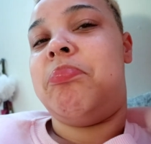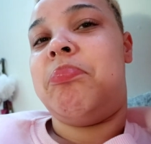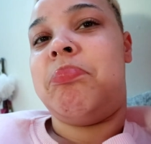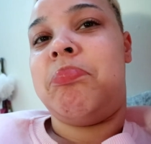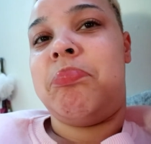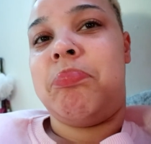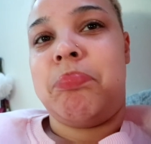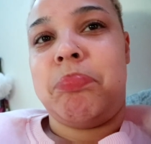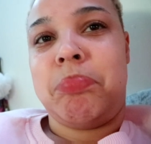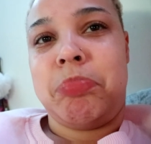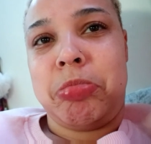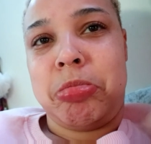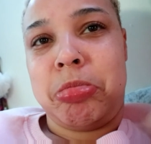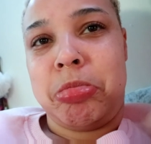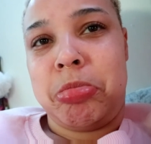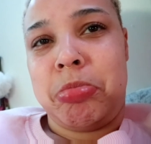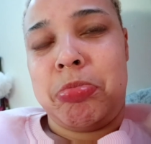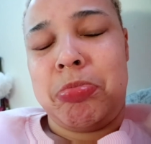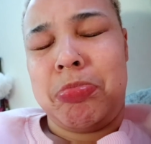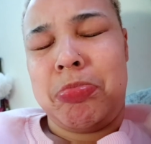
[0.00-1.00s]

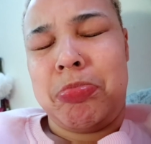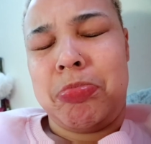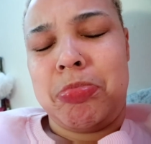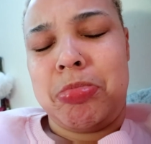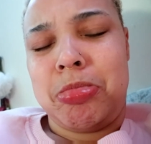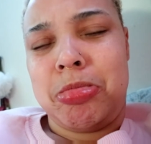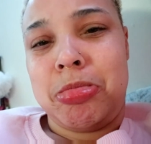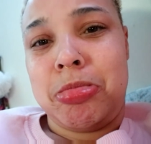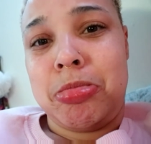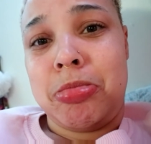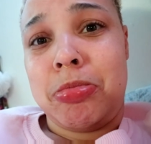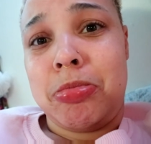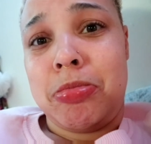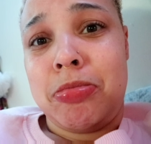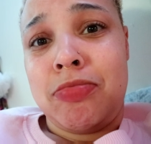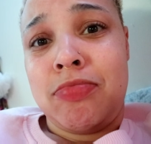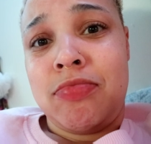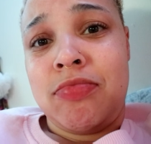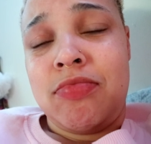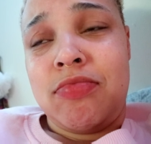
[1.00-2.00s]

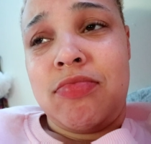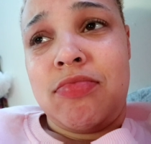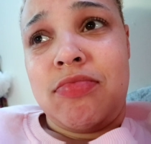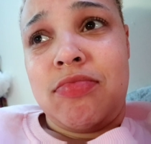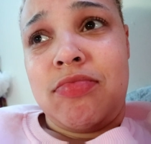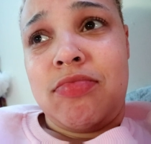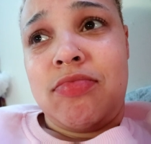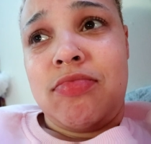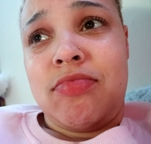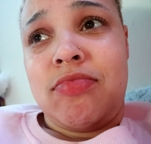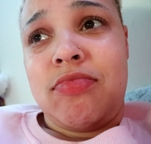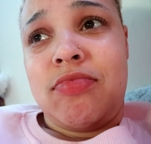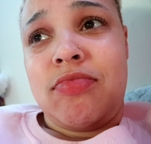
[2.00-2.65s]
[no speech]